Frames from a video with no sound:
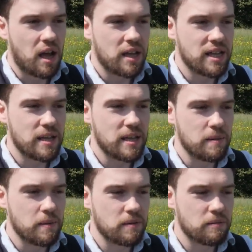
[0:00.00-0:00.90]
He
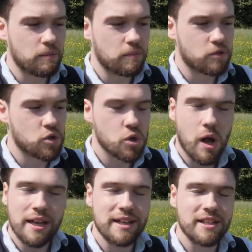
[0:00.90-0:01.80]

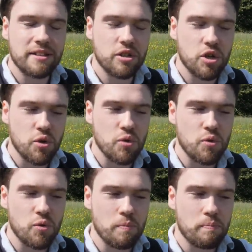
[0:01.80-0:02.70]
tried
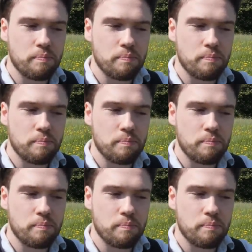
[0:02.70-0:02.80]
to